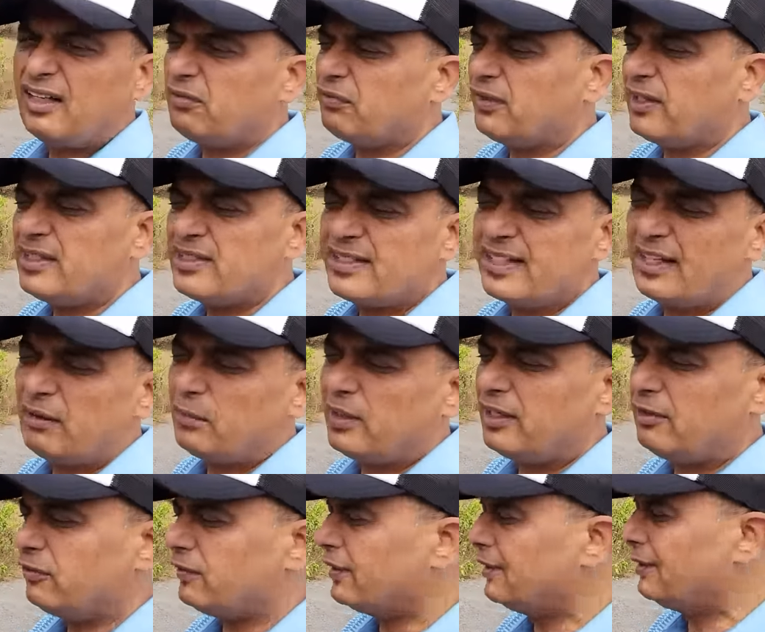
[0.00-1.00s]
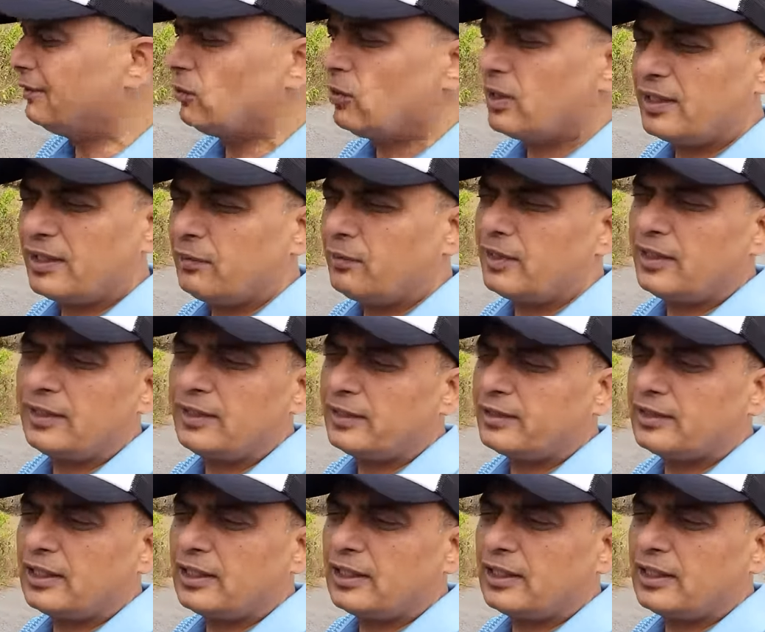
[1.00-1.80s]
Fins can be different, whatever it is.